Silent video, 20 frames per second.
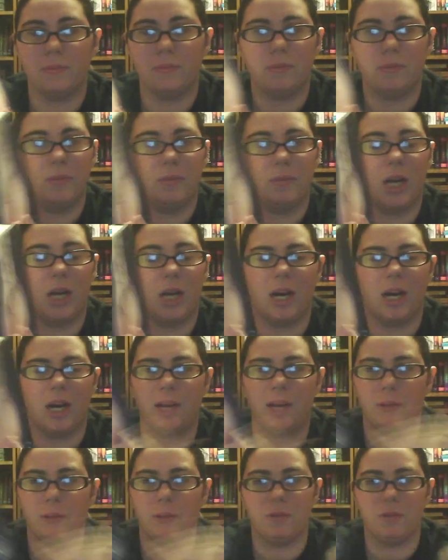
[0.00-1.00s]
I
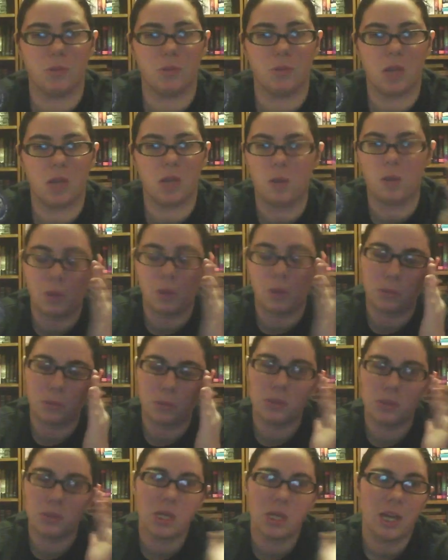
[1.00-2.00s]
believe it was Doll Bones,
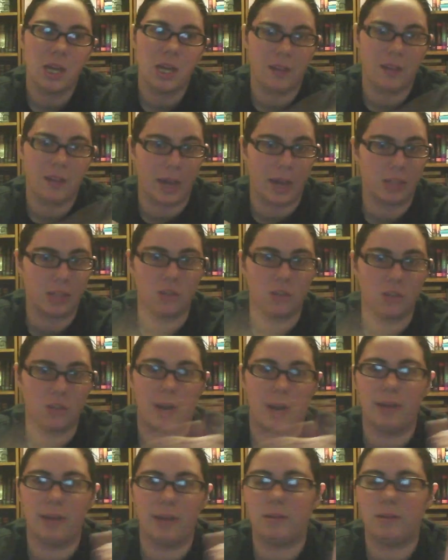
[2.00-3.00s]
The Iron
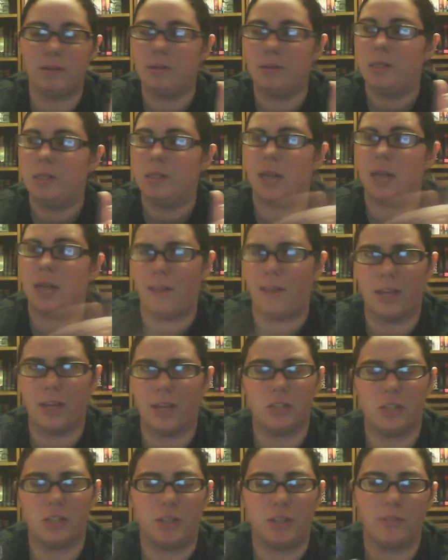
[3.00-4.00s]
Trial, I think I
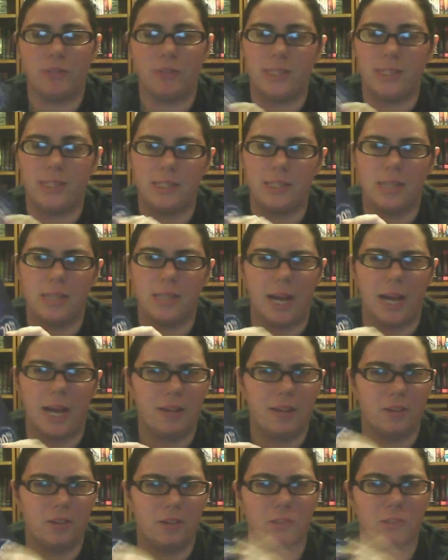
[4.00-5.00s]
tried to read Tithe,
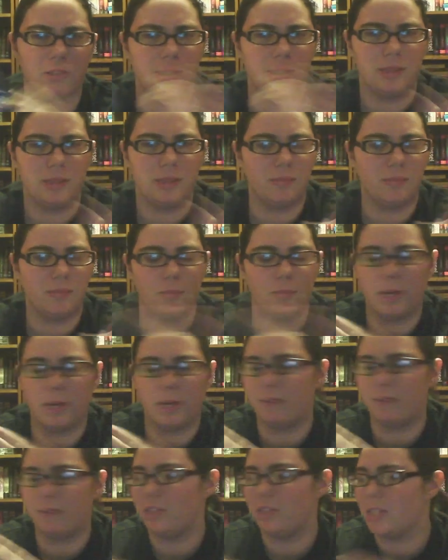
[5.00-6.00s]
or however
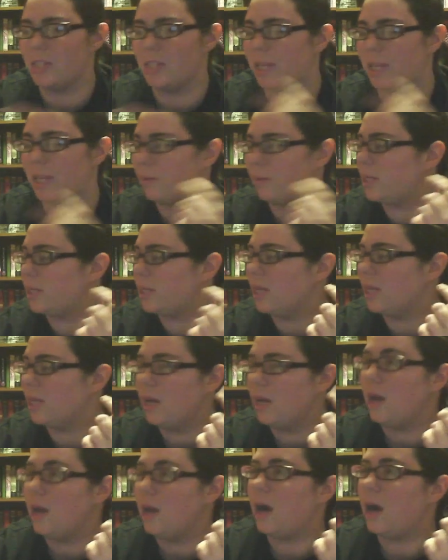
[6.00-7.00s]
you say that one.
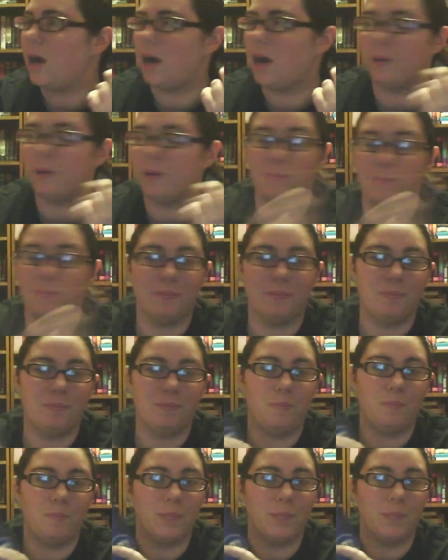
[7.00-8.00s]

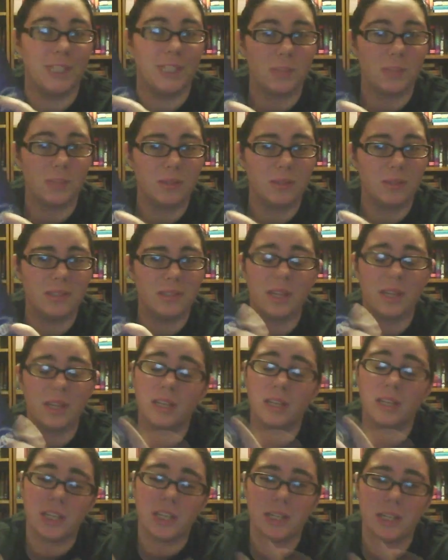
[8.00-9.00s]
But this one sounded
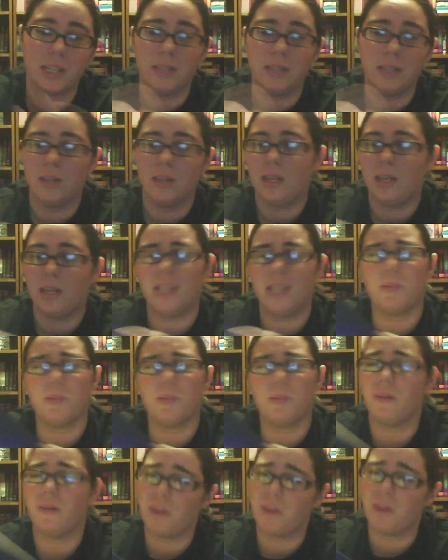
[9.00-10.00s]
good. It's about
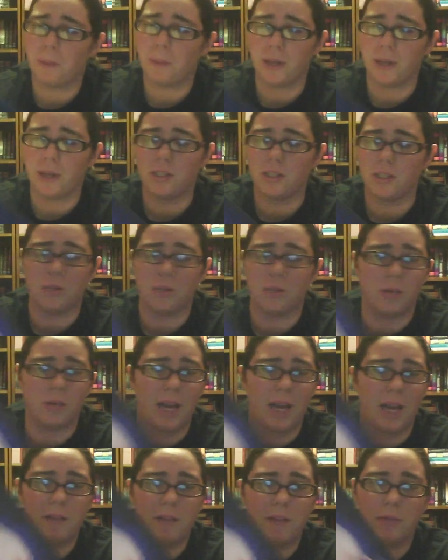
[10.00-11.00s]
vampires, though, and I
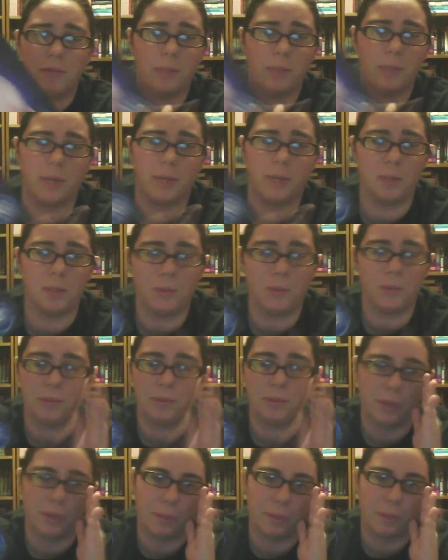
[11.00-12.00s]
haven't really been in the mood to read
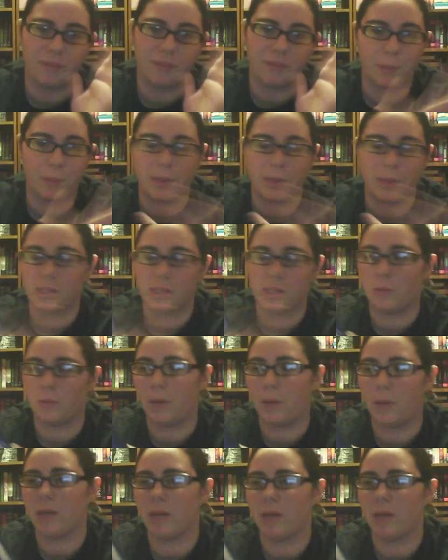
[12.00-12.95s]
about vampires in a while.